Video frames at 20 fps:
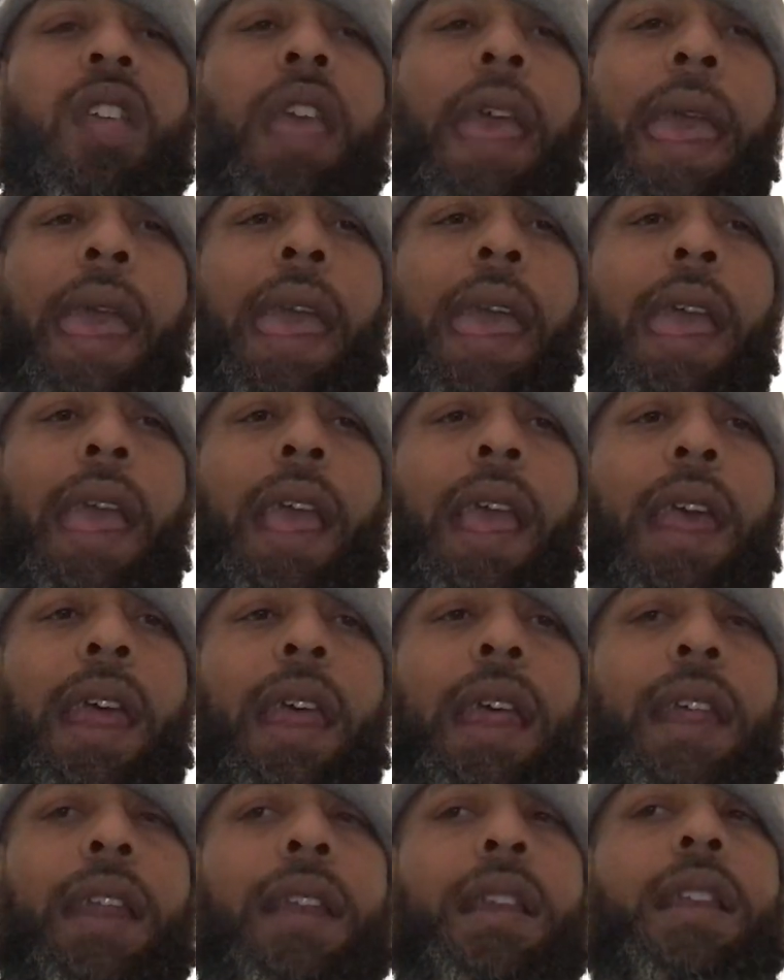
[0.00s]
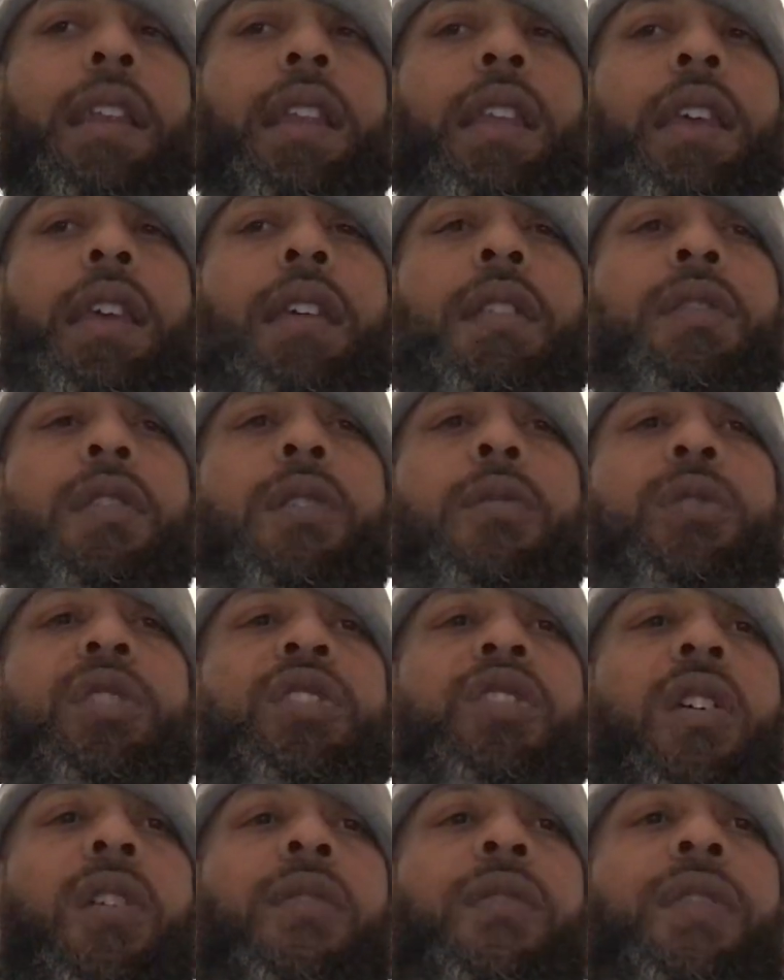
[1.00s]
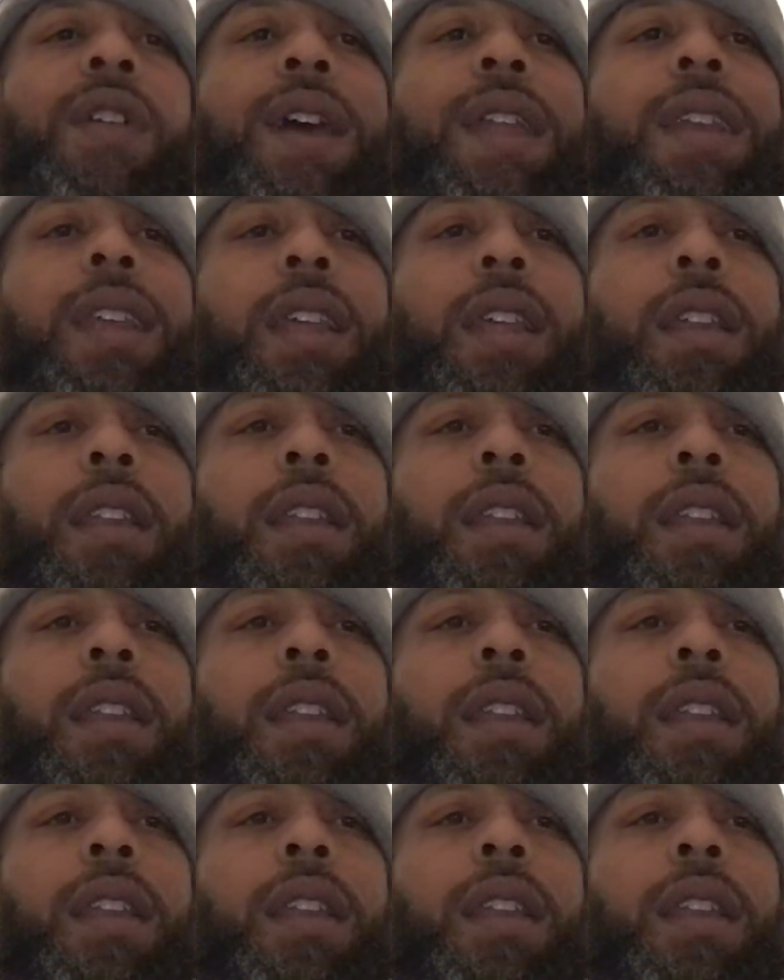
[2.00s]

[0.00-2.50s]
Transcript: And there was no funding.